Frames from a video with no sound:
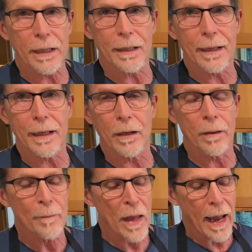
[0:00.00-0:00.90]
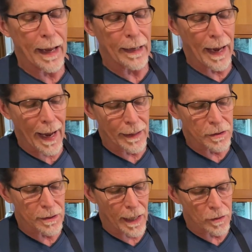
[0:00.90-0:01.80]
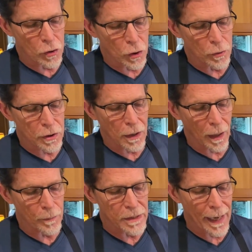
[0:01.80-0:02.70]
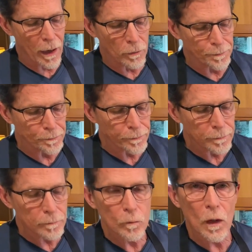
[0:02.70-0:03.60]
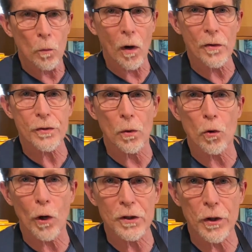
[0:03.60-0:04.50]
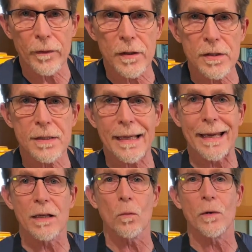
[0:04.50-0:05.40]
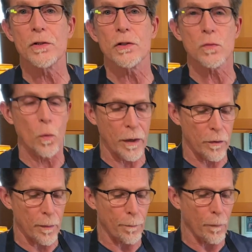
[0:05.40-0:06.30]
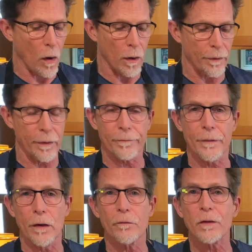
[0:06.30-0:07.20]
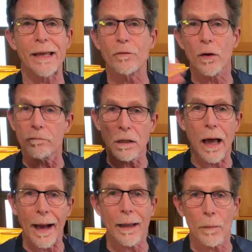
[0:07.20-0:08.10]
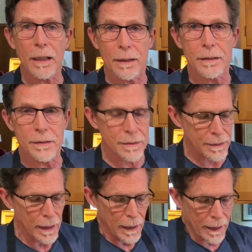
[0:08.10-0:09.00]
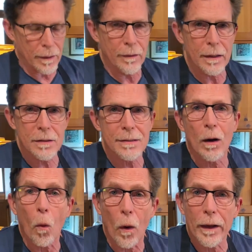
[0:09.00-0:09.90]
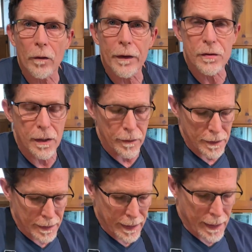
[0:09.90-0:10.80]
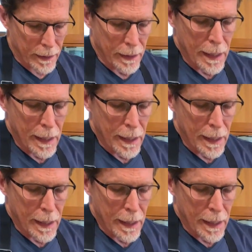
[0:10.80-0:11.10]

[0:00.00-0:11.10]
it here. And as that juice comes out, we're also crushing the skin, which is where all the flavor of lime is in this, the oil that's in the skin.